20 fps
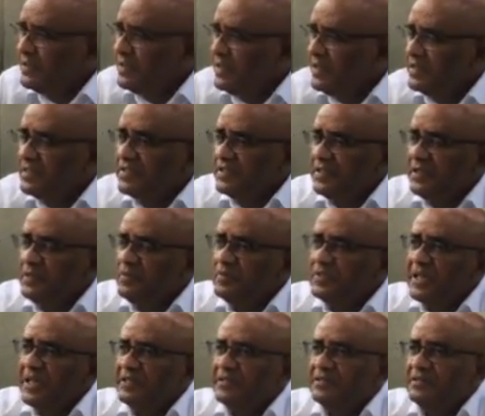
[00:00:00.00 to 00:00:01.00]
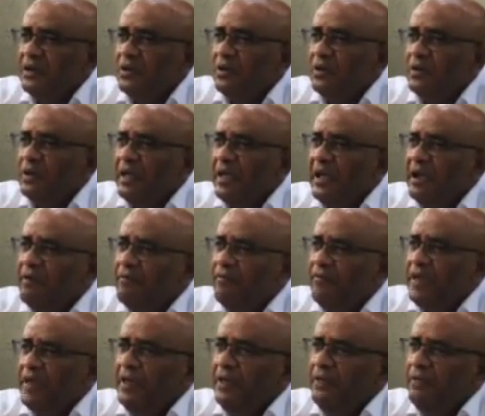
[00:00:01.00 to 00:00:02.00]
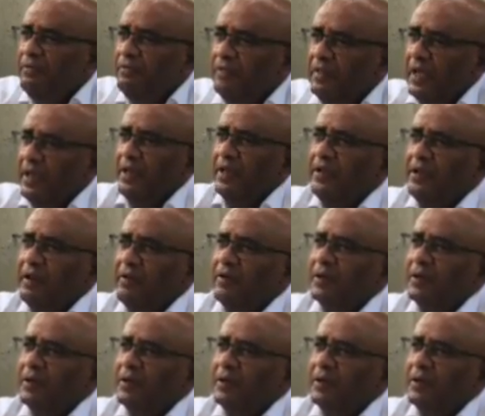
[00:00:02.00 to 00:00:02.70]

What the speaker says: it seems as though every day there